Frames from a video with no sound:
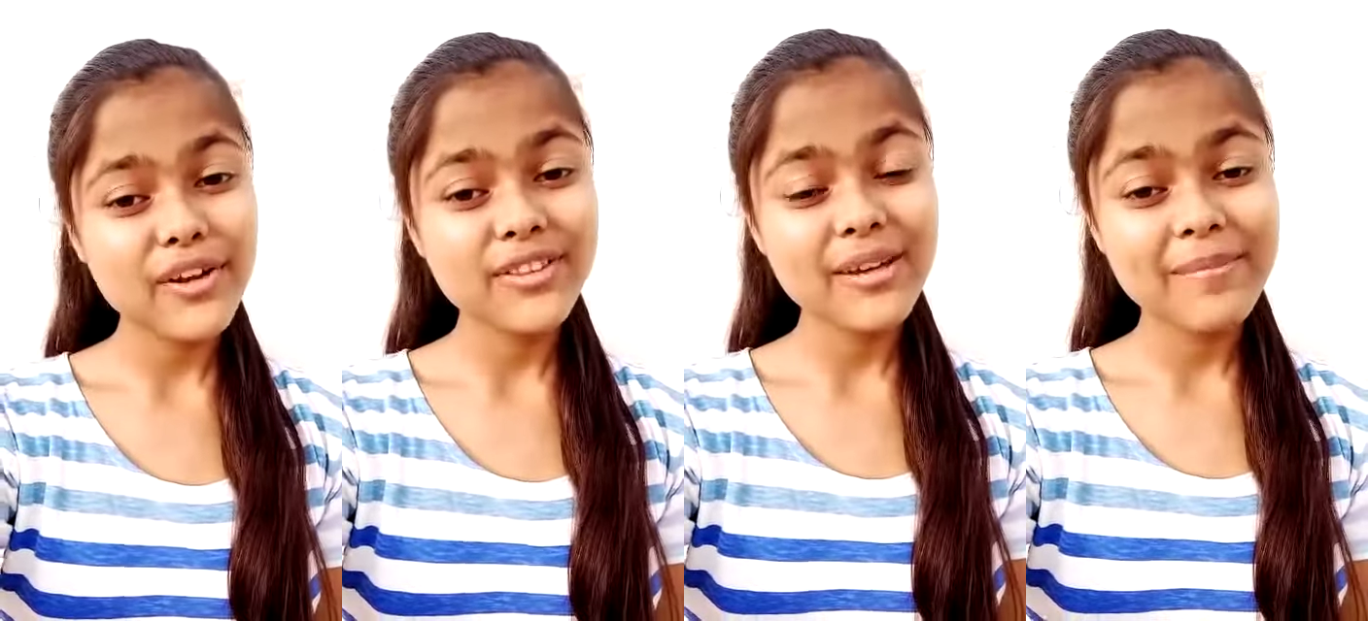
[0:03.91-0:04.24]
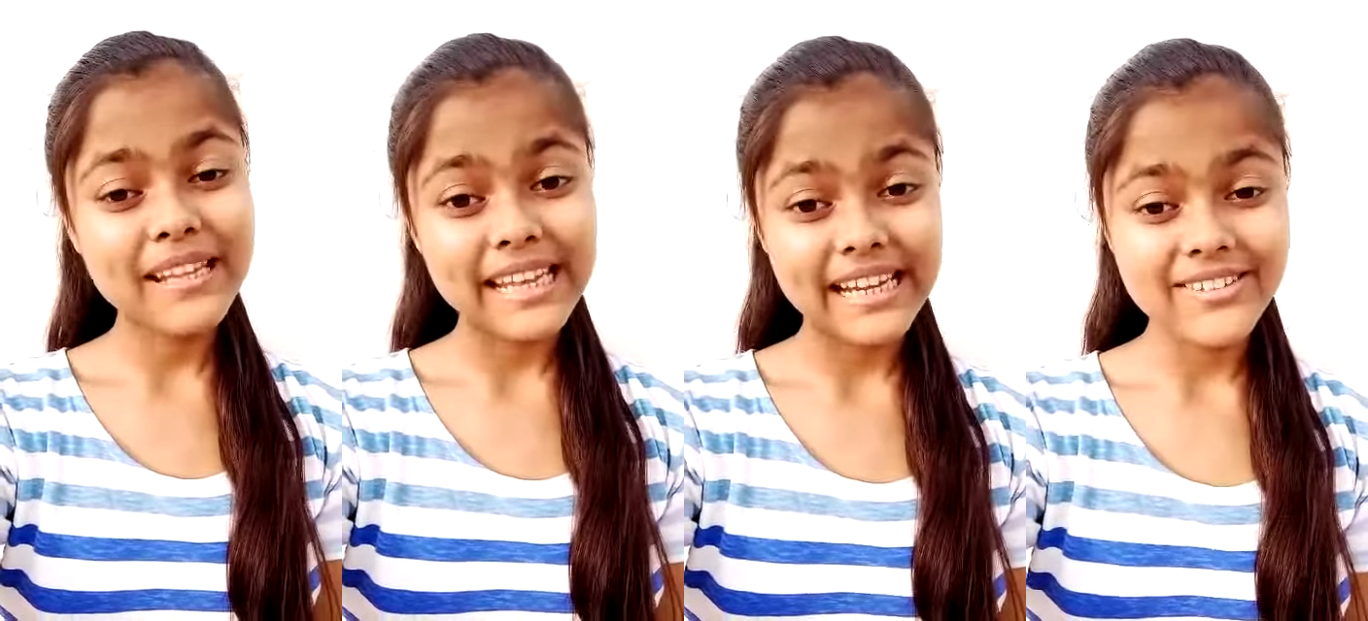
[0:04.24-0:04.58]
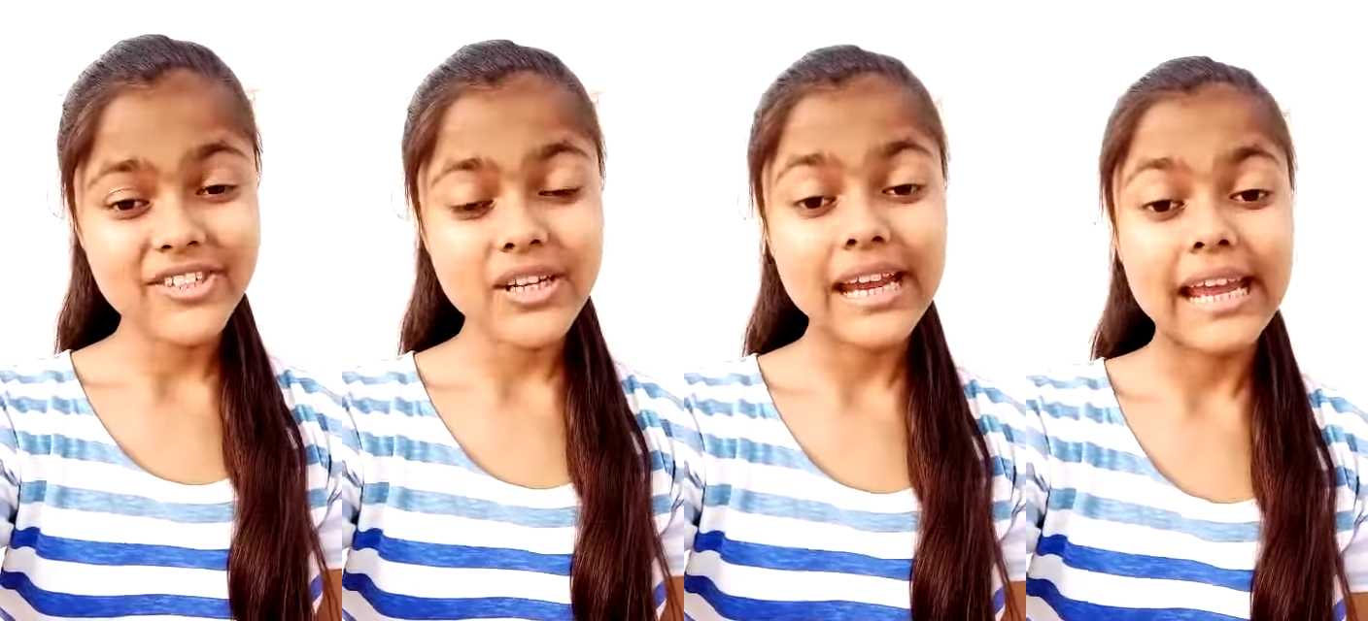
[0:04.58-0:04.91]
Uttar
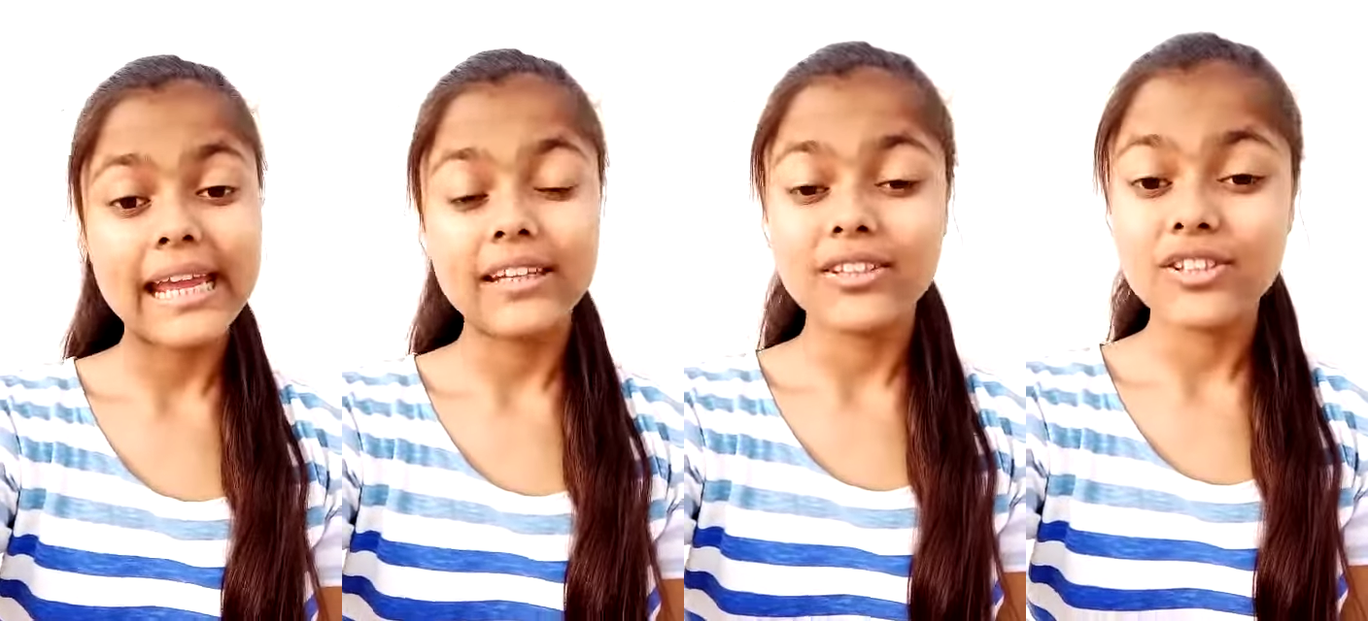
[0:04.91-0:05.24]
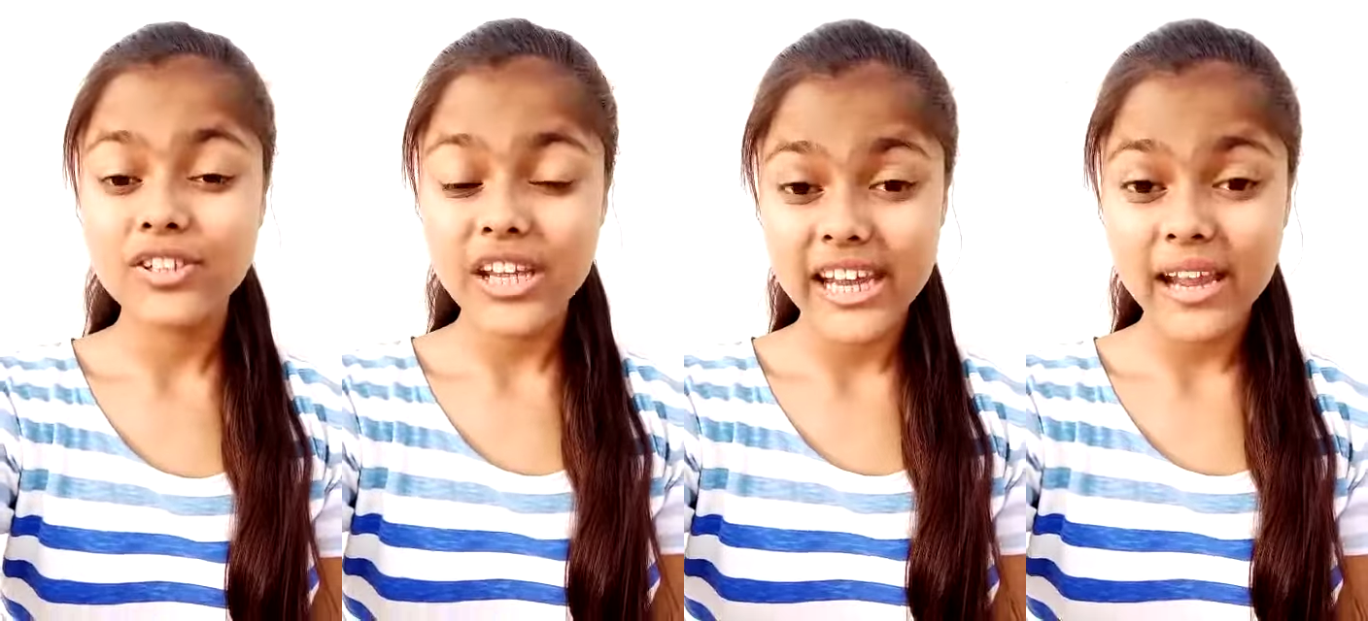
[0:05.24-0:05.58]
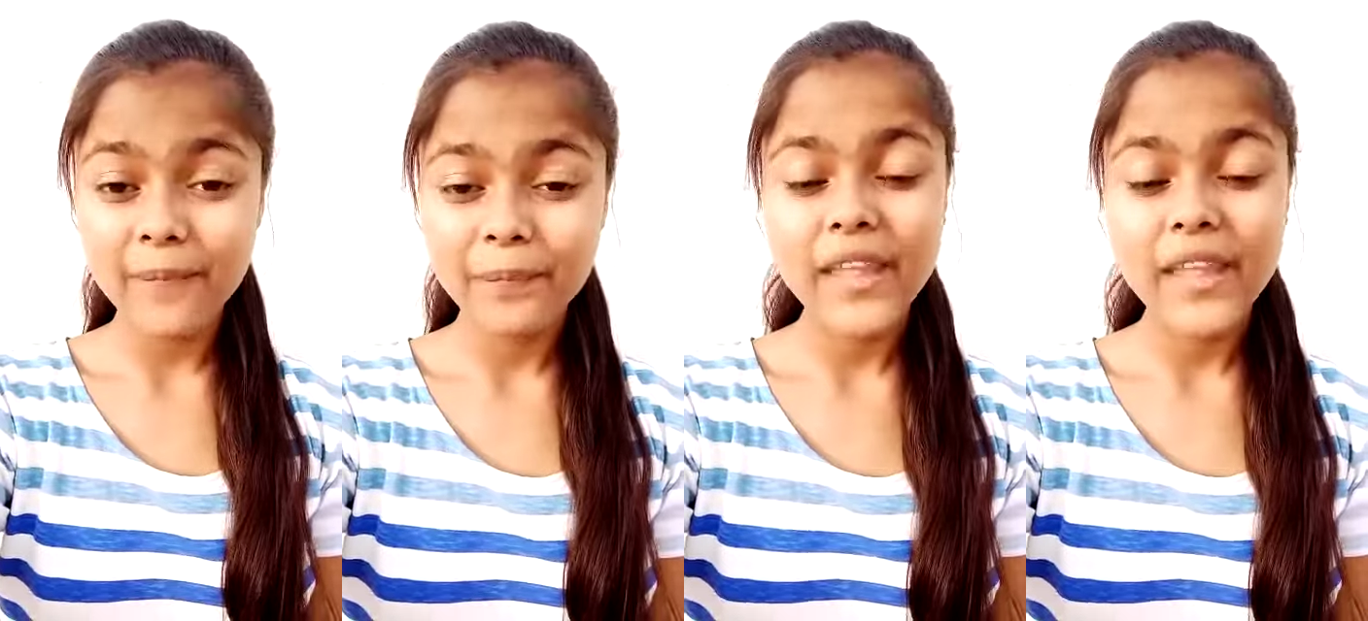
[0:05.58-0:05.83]
Pradesh, and today